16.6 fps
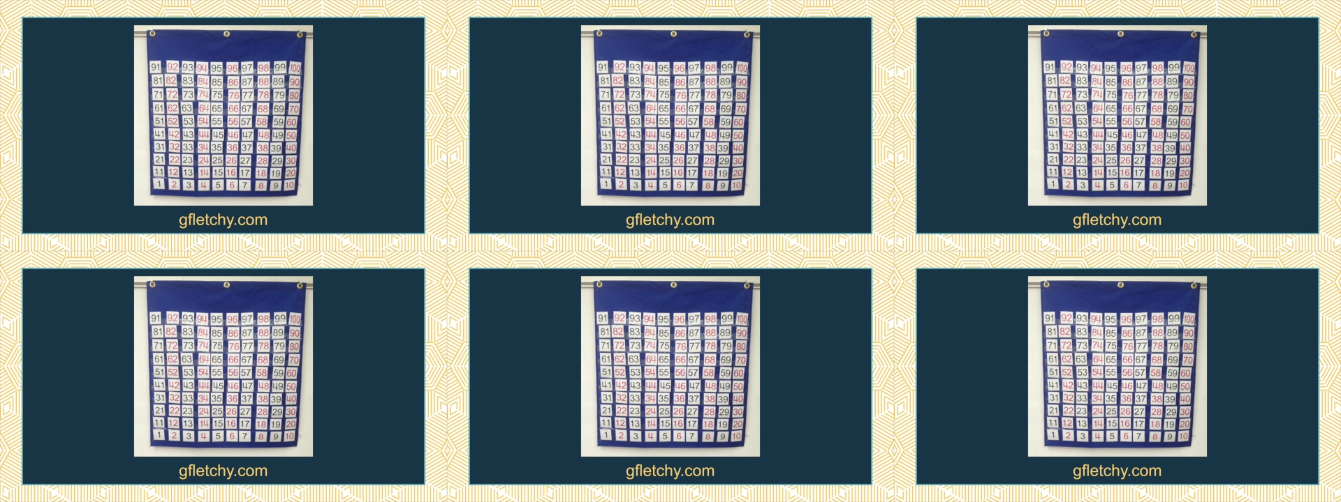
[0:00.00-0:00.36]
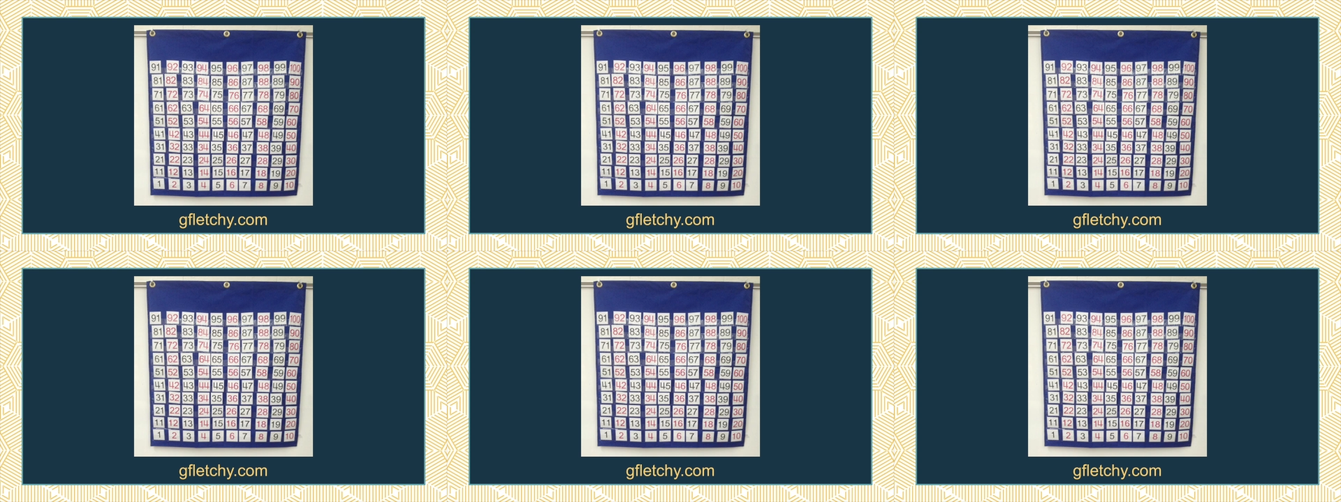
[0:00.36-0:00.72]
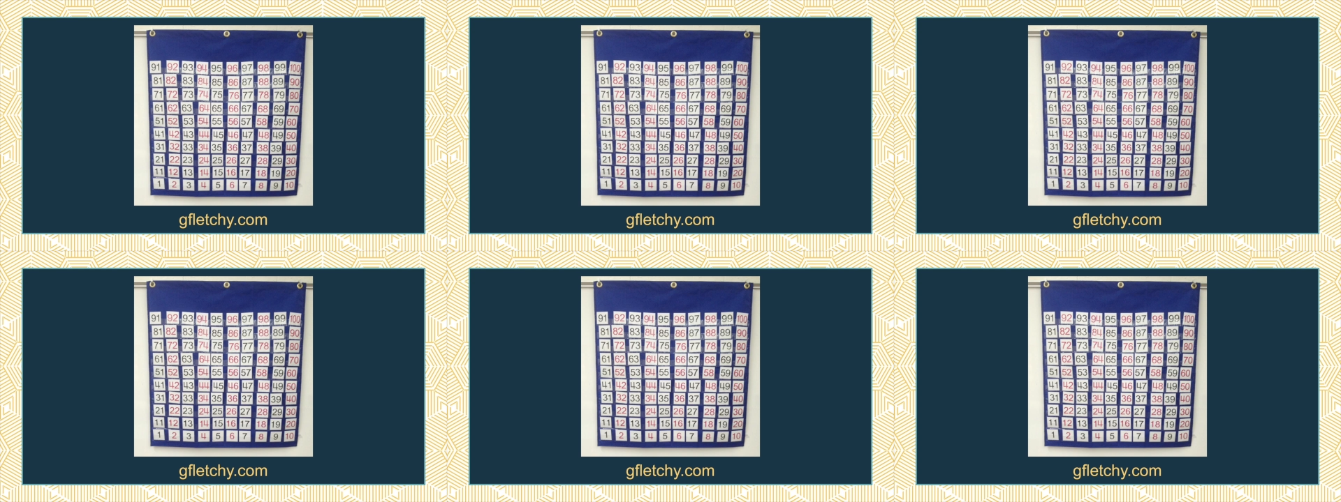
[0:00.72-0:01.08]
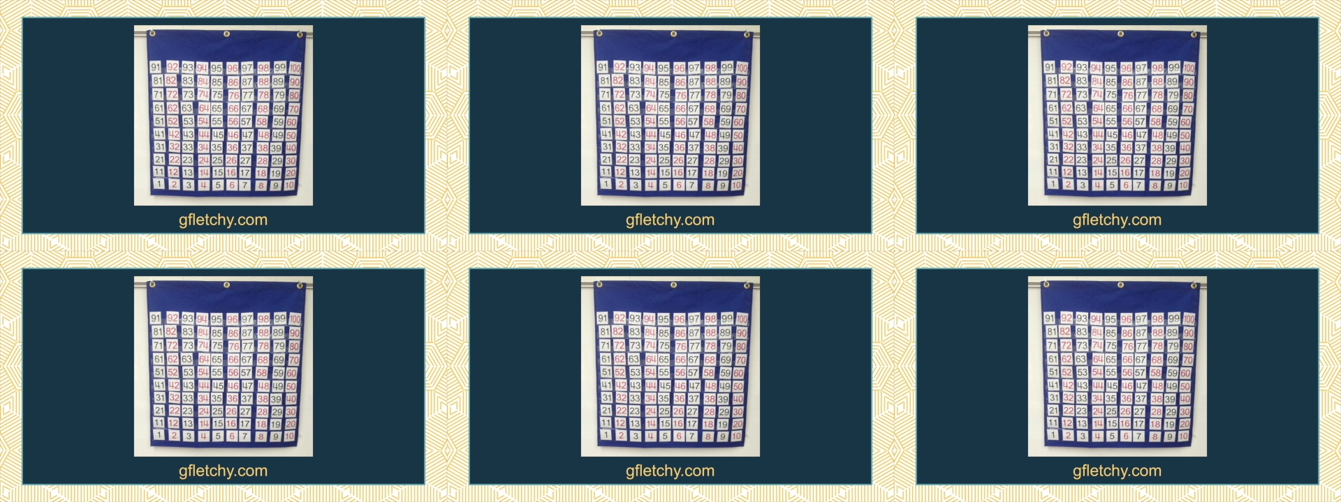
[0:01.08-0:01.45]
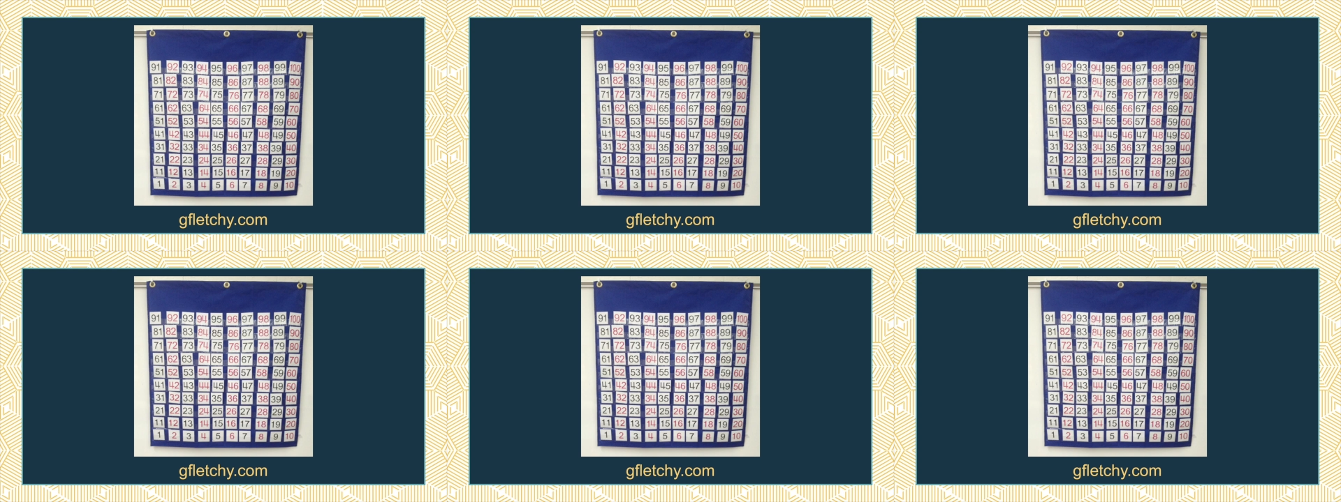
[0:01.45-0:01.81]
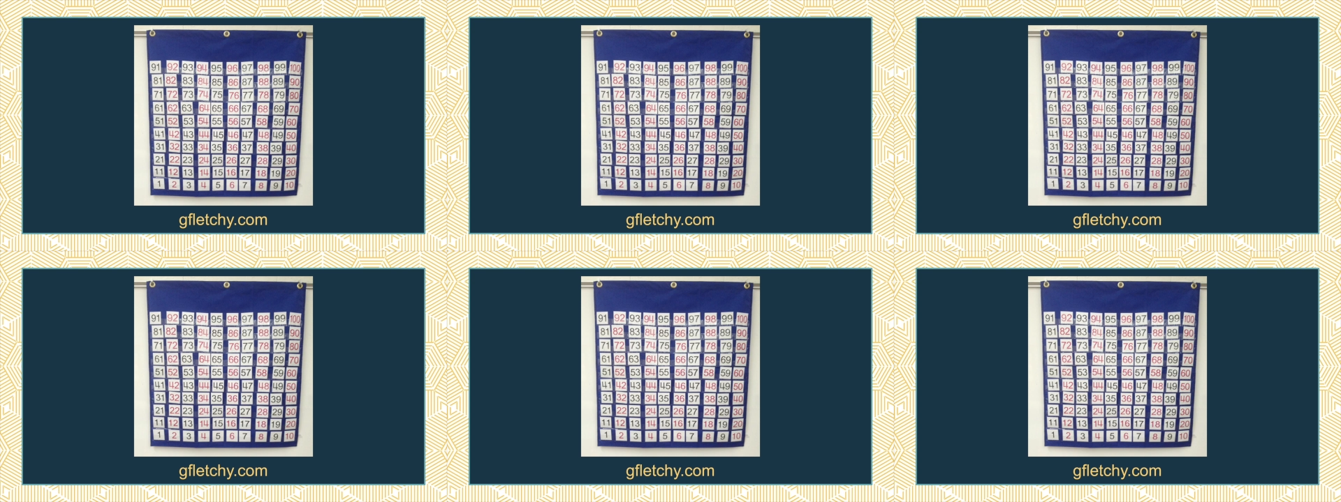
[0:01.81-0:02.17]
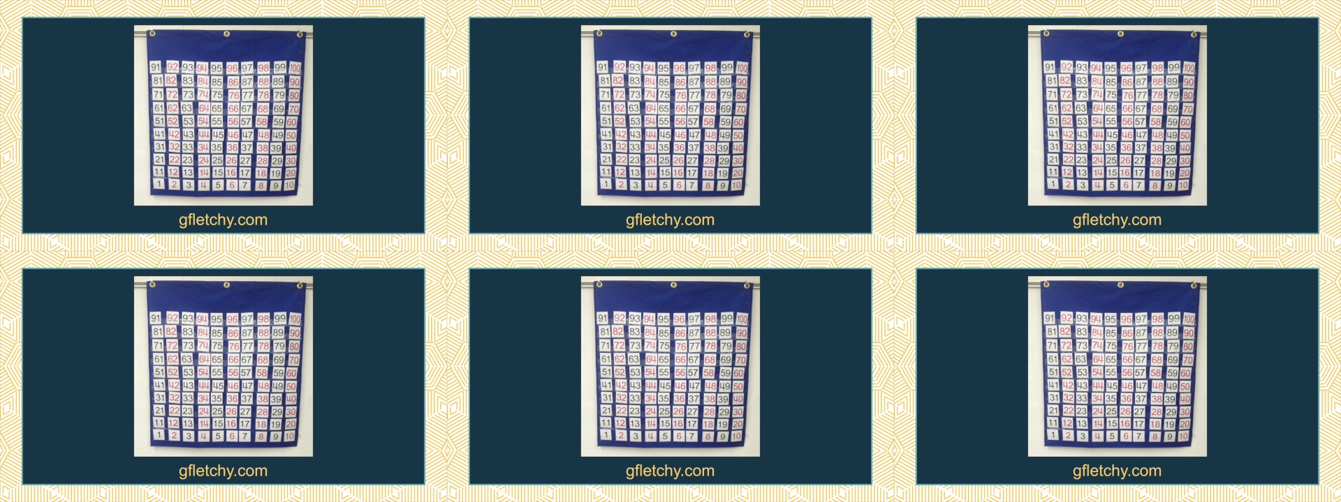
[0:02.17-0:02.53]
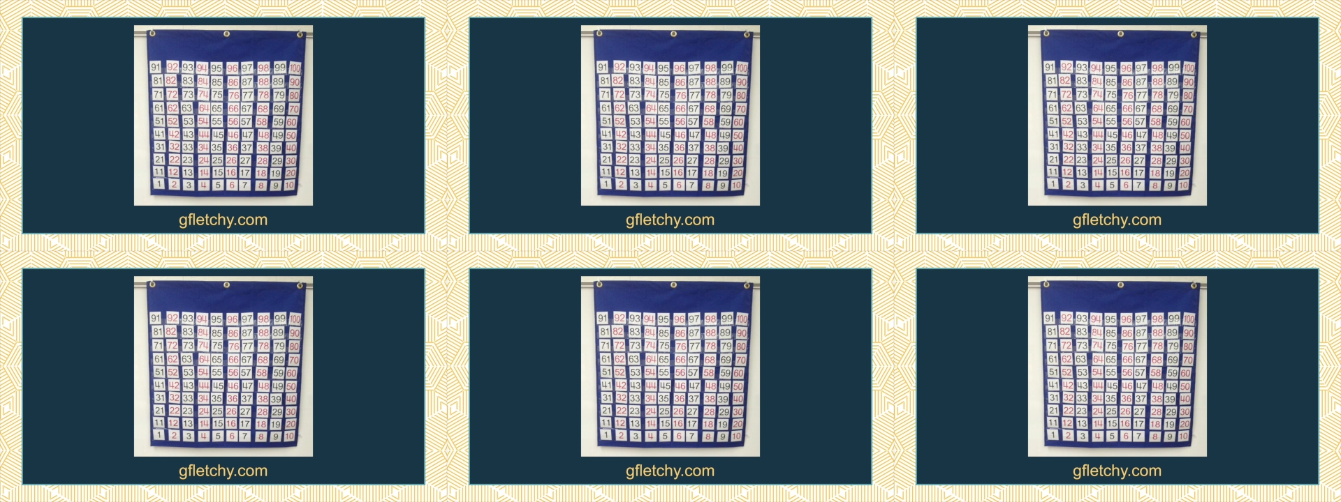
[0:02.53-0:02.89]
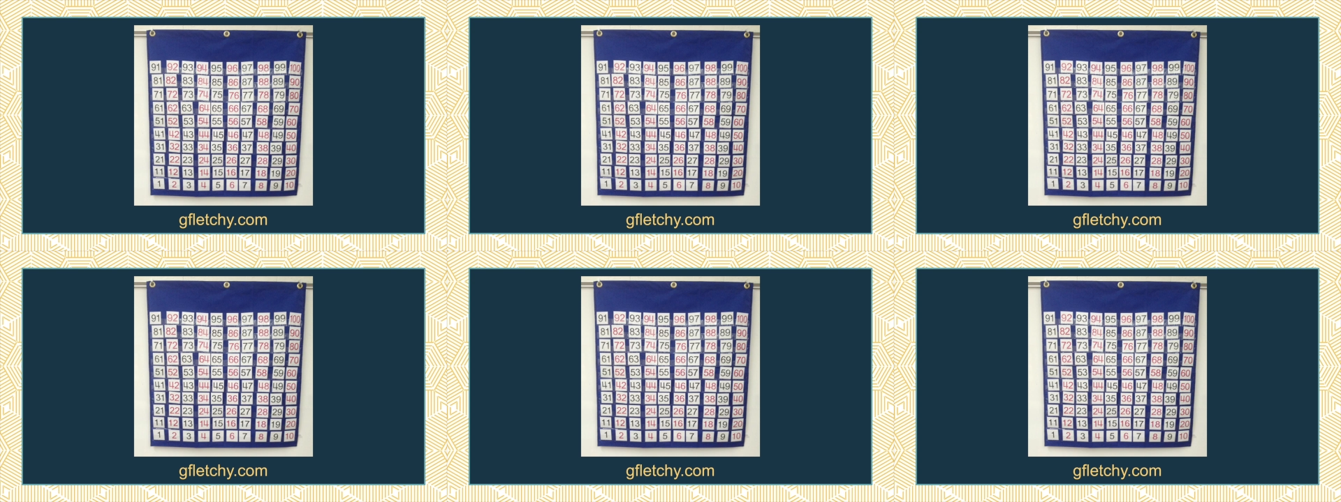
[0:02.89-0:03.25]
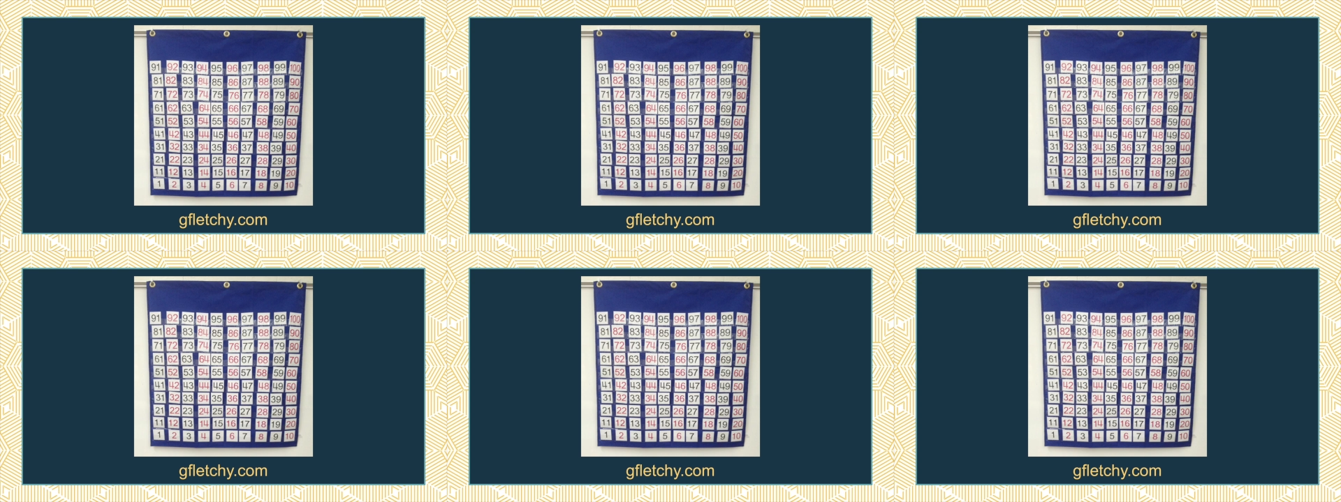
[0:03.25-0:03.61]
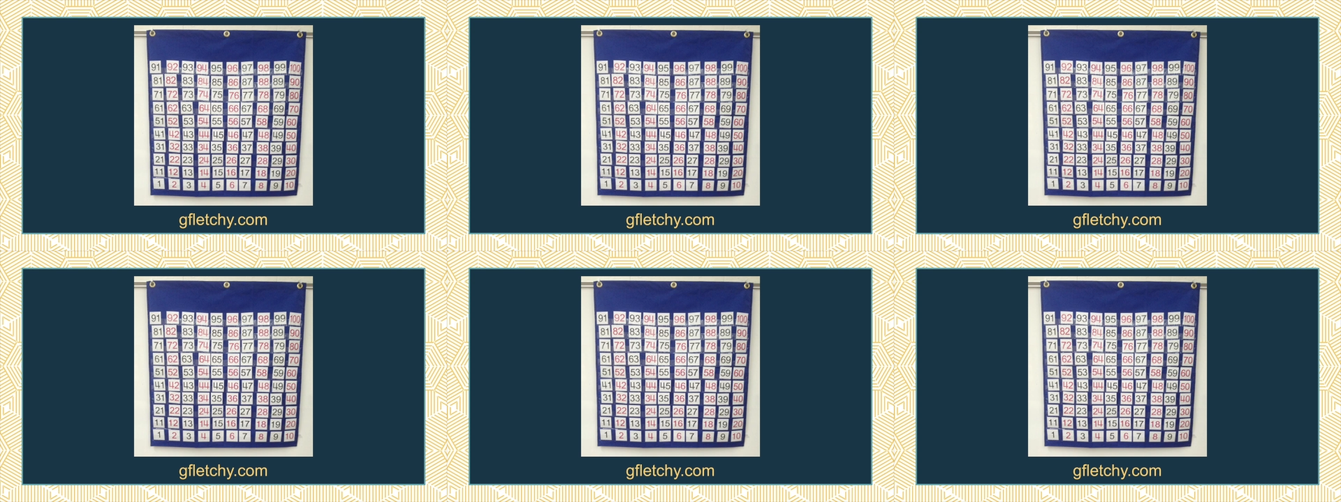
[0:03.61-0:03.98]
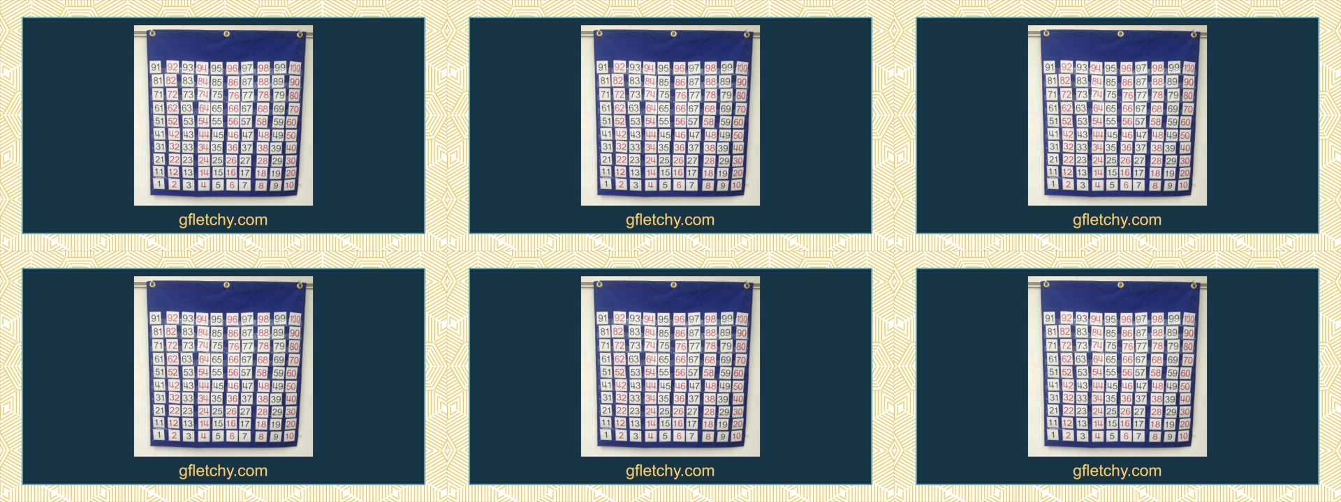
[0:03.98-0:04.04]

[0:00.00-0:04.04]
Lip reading: (no speaker visible)